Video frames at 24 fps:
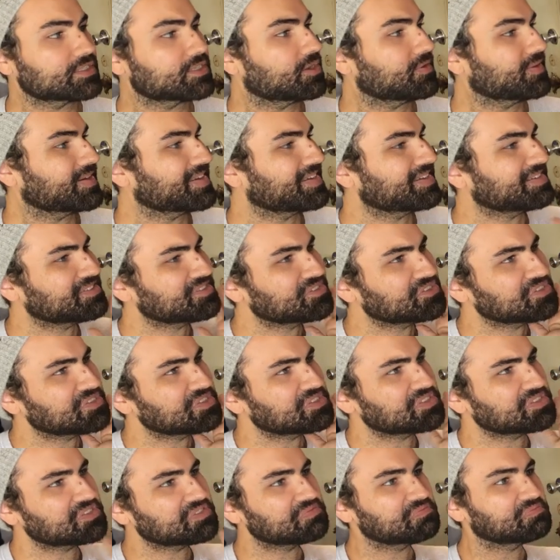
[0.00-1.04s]
go ahead and
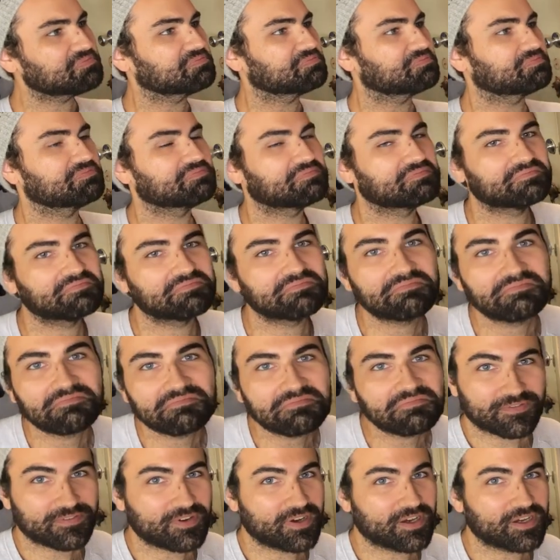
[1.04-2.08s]
just
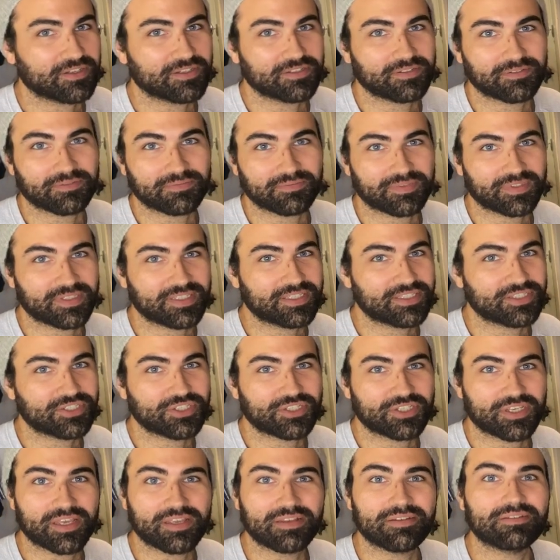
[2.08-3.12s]
fuck this
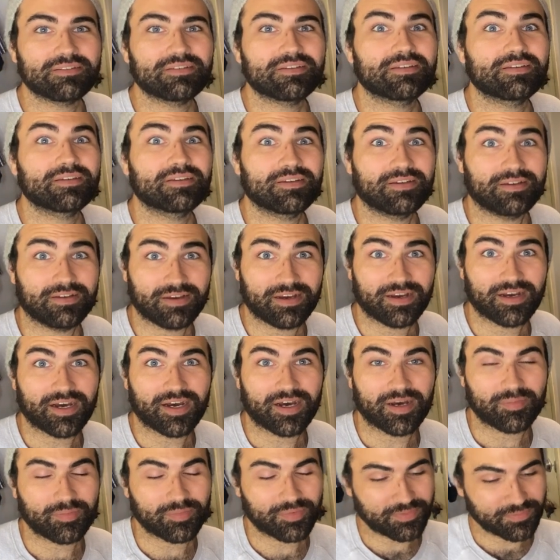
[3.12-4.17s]
shit
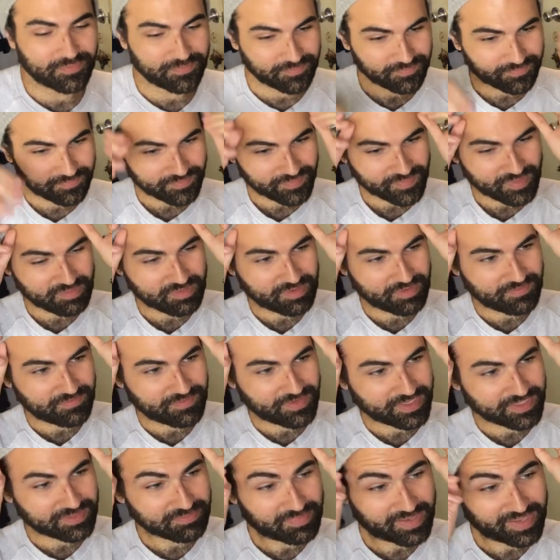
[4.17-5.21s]
up. Let me
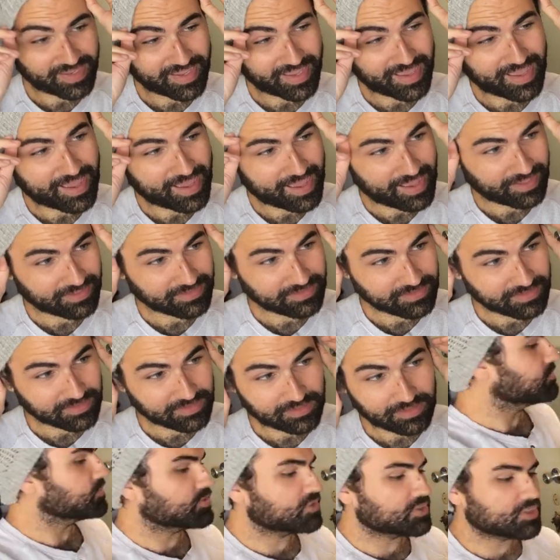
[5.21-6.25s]
fix my
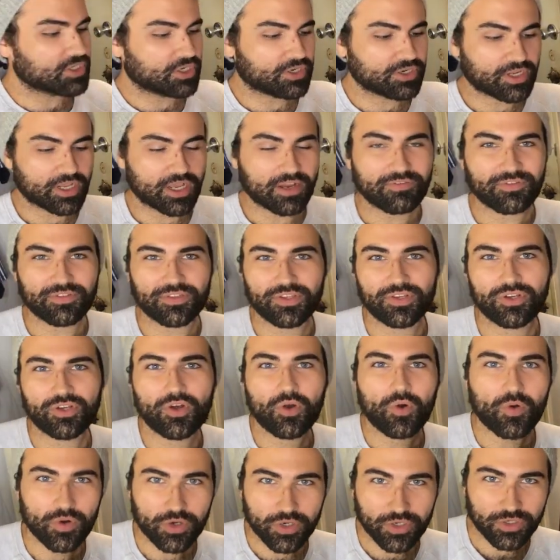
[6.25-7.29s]
hat. We're starting off with
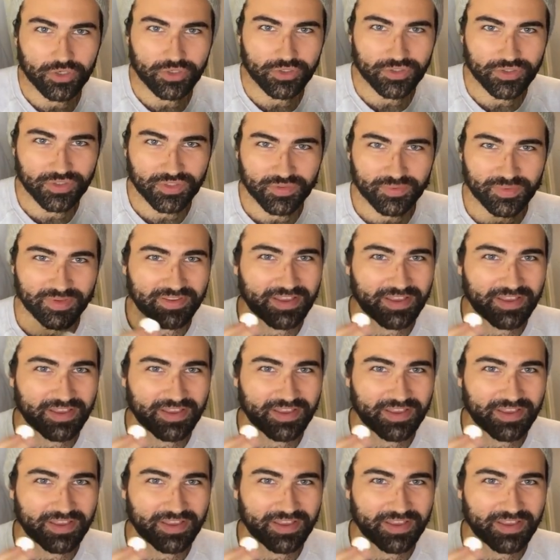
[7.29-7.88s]
quarters. We